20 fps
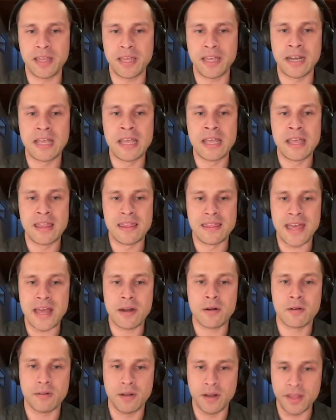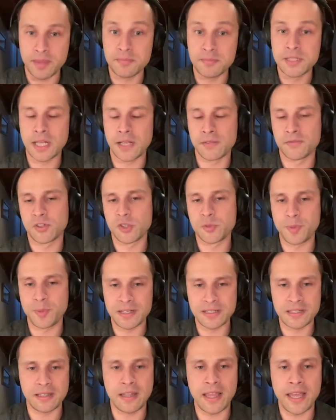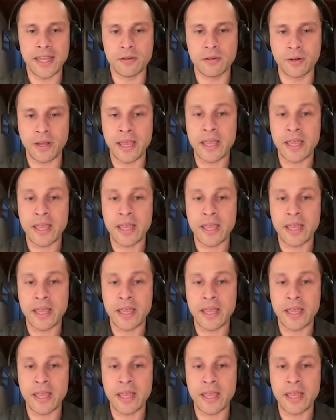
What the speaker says: plant that themselves respond to light.